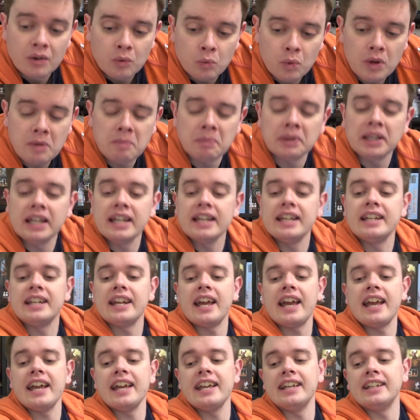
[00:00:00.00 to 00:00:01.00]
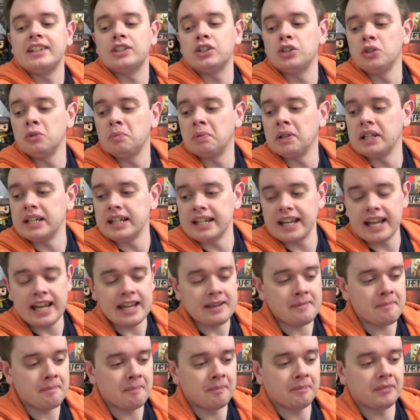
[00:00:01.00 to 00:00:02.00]
we played a two player
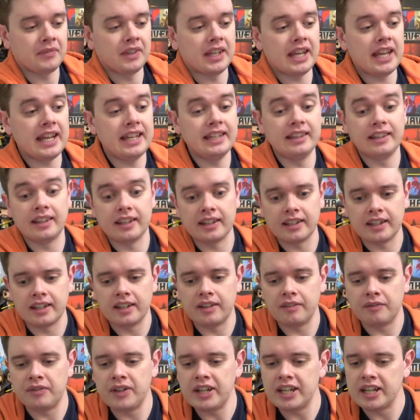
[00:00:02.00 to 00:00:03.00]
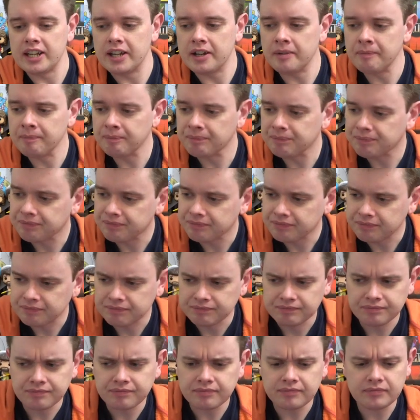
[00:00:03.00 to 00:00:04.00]
game in the video,
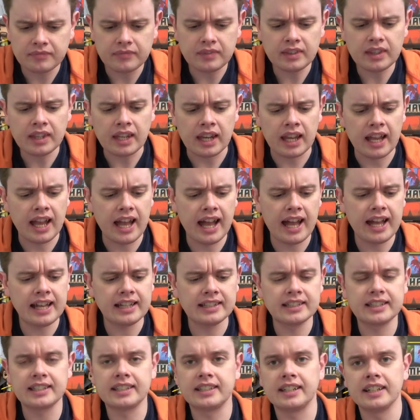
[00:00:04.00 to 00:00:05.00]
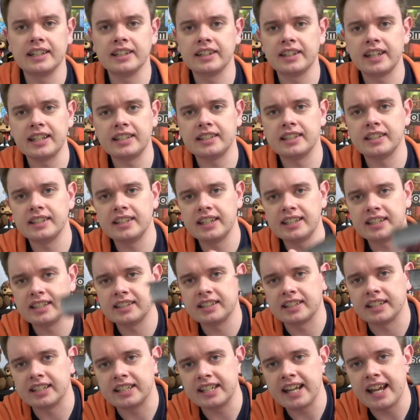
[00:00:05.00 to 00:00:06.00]
and still this this
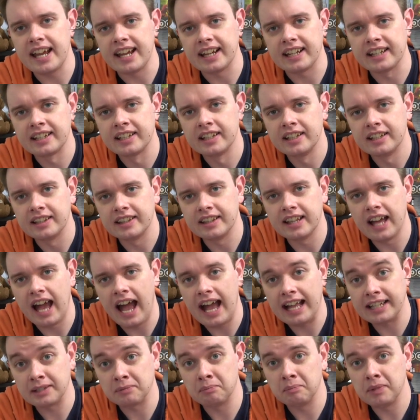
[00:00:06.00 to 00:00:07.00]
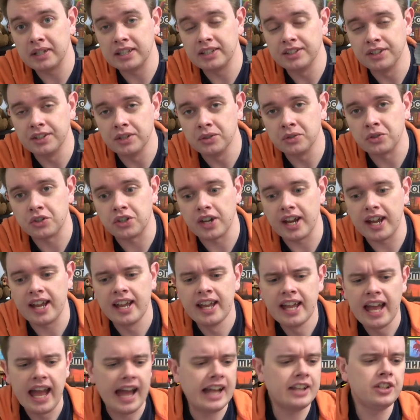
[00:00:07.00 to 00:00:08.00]
is the deck that hasn't been used yet.
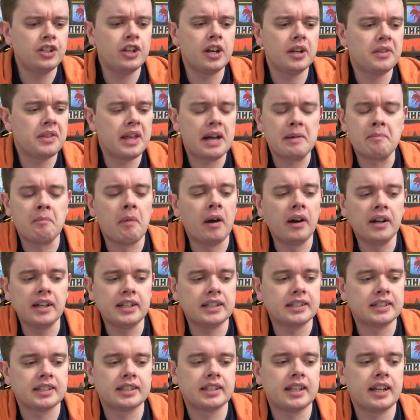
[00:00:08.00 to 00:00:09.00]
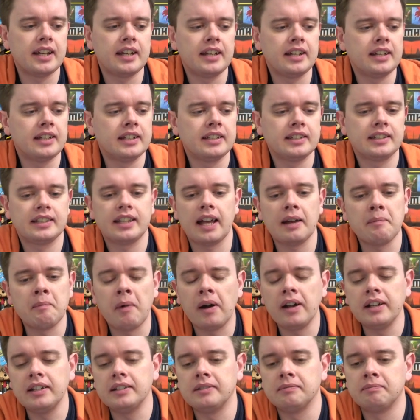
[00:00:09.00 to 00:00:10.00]
And you know that might uh, that
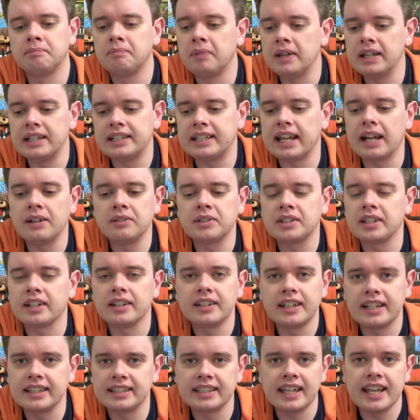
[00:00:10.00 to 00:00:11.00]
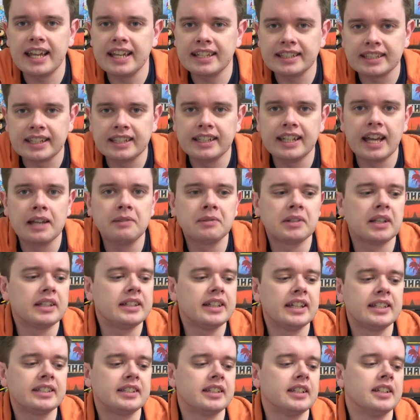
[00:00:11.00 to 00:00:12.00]
might be a downside as it is in games
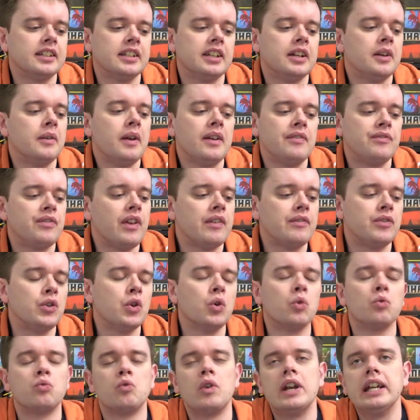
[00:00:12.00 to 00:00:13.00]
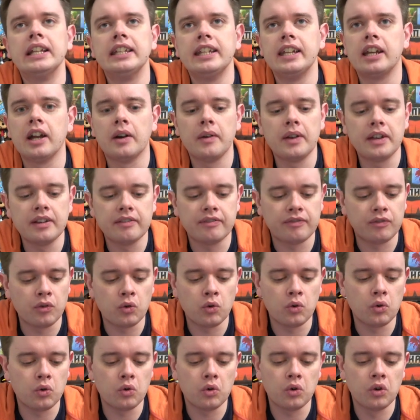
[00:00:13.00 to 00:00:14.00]
like this. That you know if if you're really going
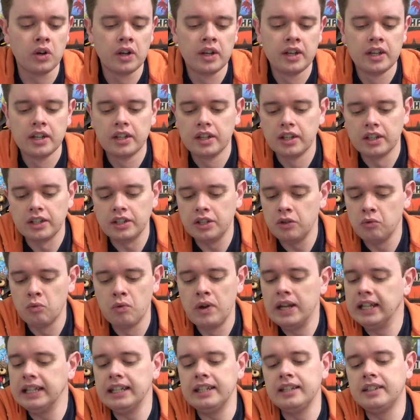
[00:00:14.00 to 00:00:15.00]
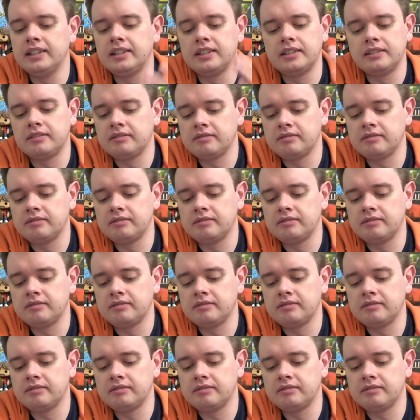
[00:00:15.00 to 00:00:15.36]
for you really